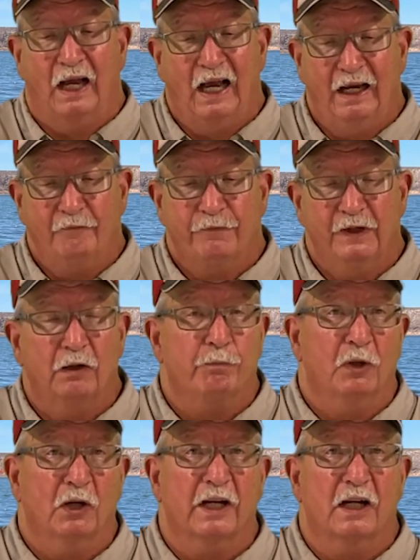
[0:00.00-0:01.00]
I feel
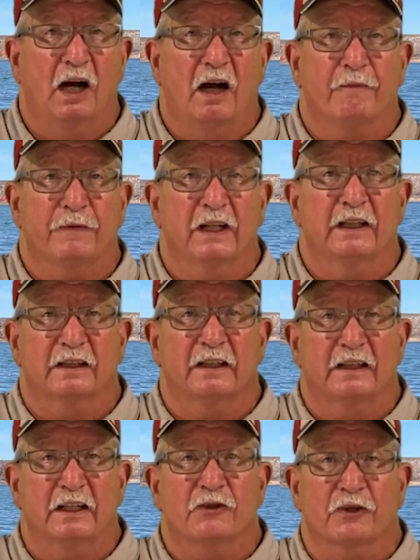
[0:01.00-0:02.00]
pretty confident
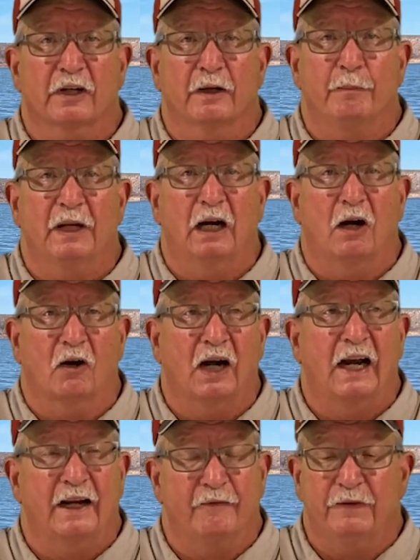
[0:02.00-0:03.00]
that these are going to be all
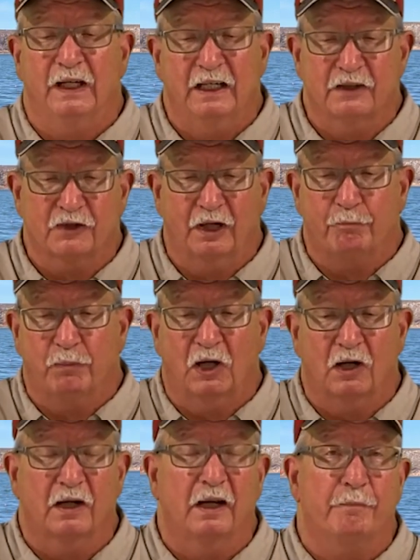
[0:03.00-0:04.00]
right. If it ends up
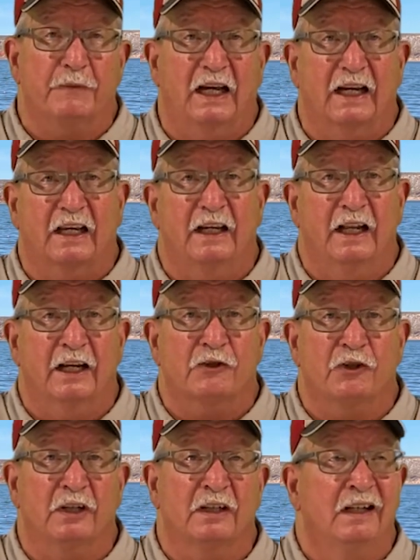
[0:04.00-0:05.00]
burning up that
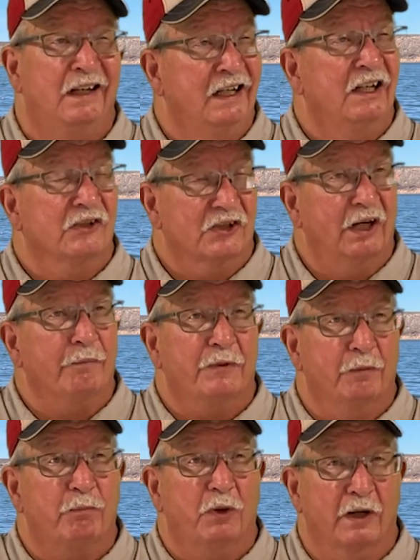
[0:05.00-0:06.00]
connection,
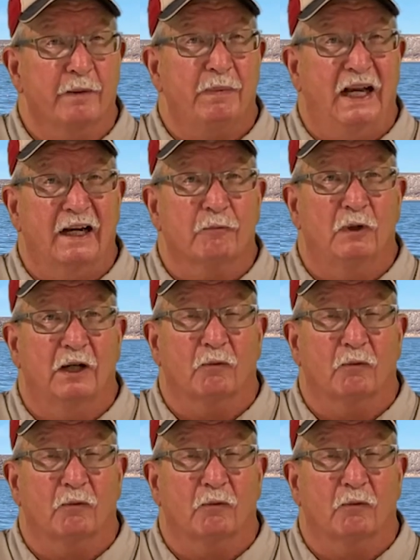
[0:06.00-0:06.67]
something pretty bad went